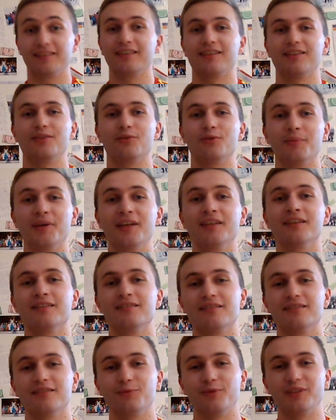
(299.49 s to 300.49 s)
uh,
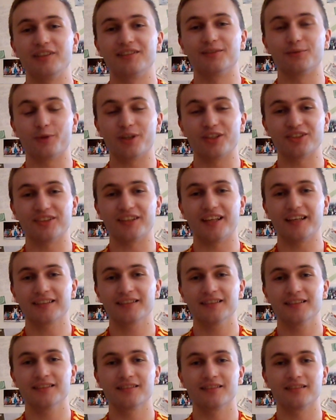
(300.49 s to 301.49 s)
Romanians with Russian
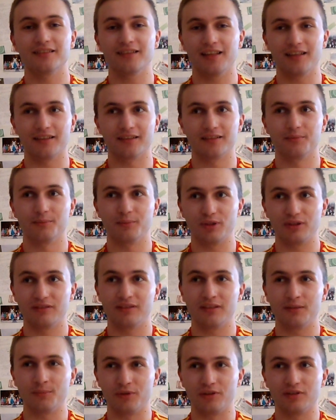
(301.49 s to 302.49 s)
accents, like
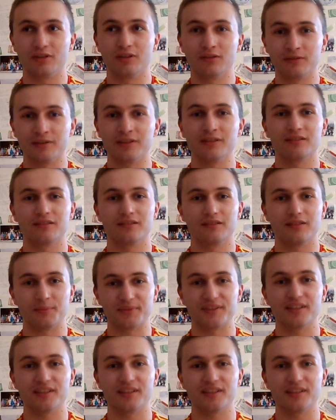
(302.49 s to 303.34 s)
the Moldovans